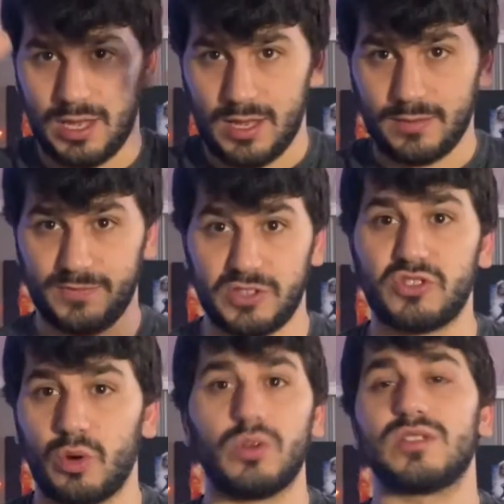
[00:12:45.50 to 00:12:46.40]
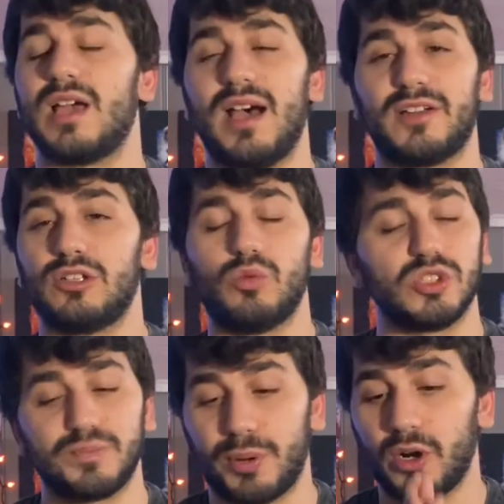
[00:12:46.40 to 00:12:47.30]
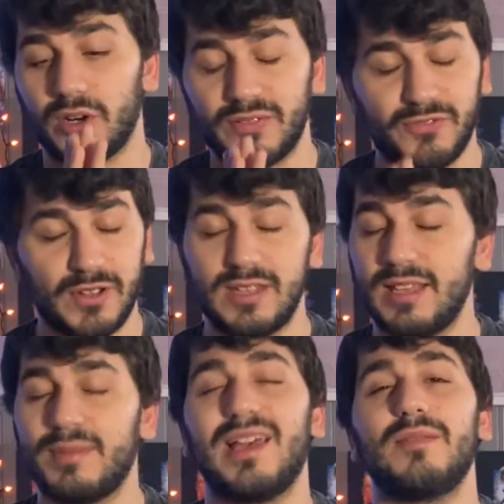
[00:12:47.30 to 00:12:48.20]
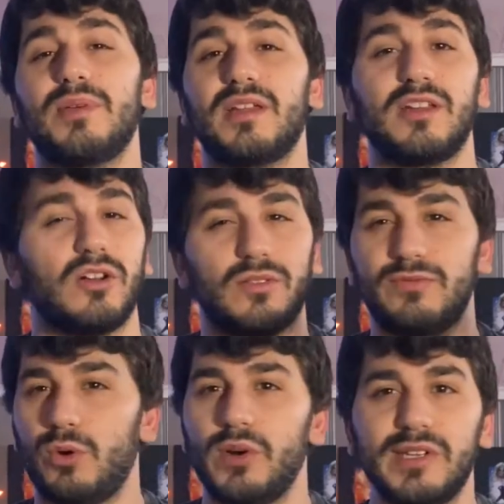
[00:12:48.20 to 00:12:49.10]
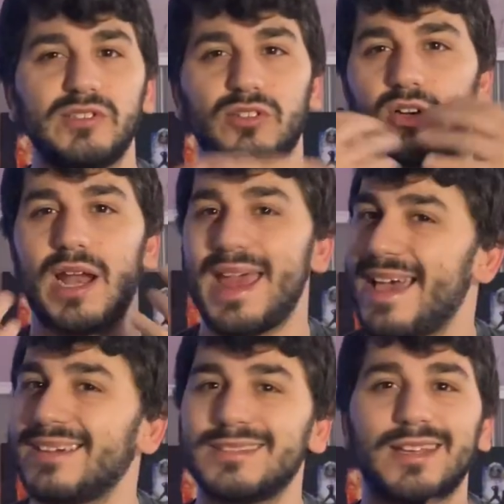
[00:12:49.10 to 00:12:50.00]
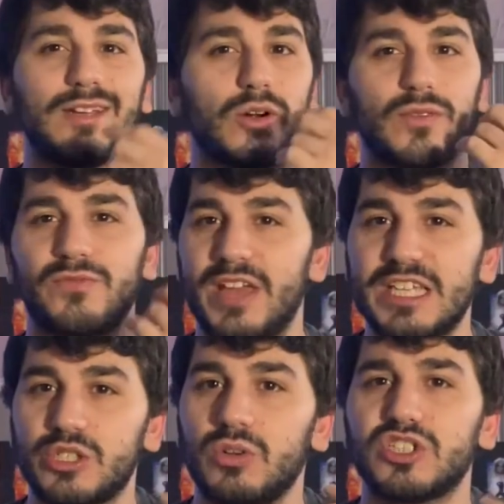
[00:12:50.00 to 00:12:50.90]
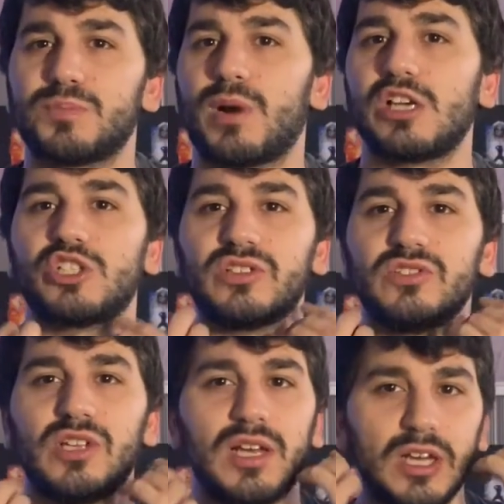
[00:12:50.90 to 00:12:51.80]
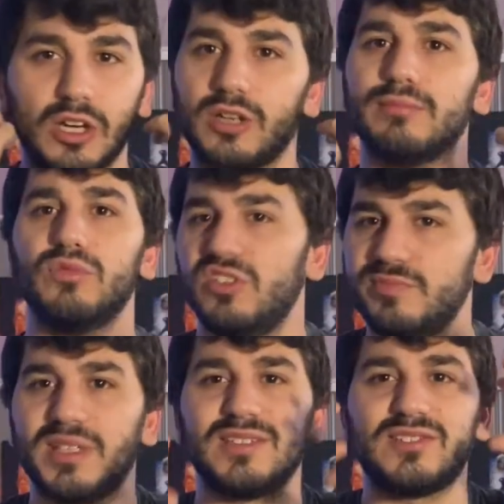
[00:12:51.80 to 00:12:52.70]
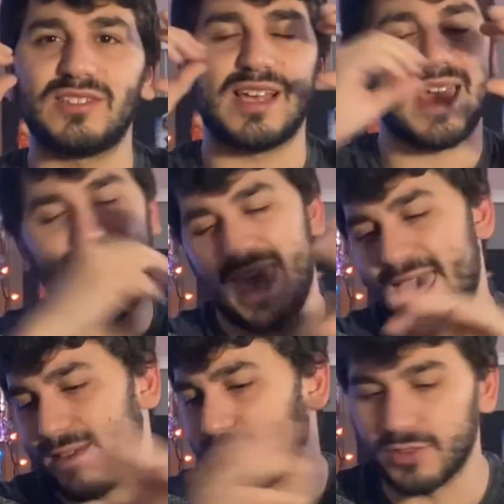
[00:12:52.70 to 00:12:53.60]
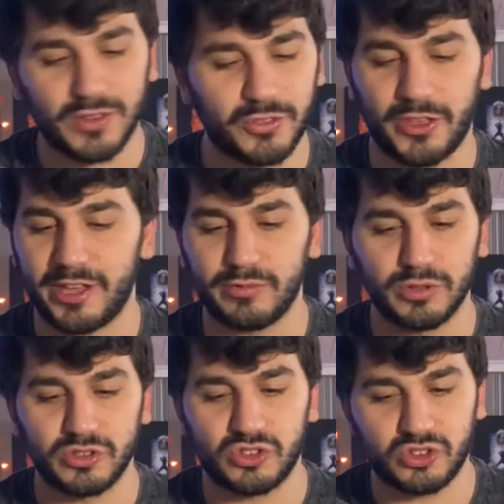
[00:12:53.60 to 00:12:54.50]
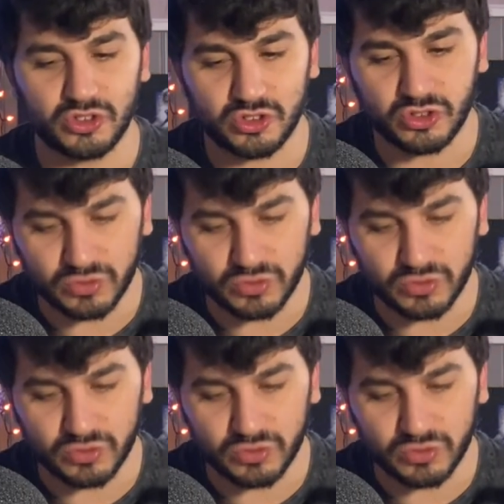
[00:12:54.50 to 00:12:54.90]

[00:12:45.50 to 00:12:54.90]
Ahsoka Tano was perfect, in my opinion. Her voice, her acting, her facial expressions, her movements, everything was